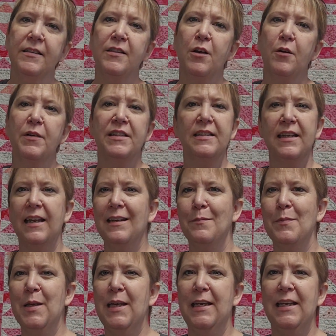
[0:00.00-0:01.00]
So it's going
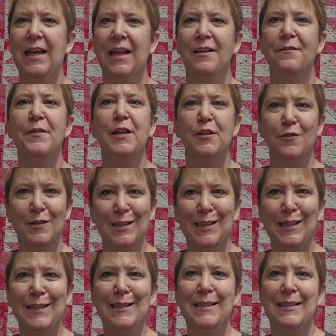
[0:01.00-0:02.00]
to be kind of
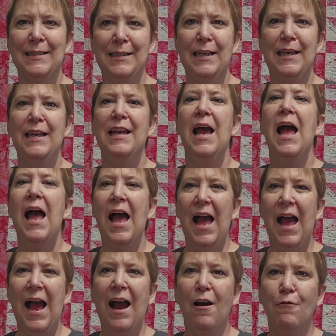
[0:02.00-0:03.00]
interesting to see
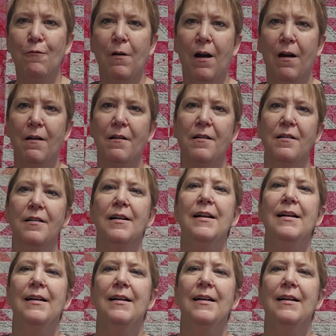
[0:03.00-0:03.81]
how our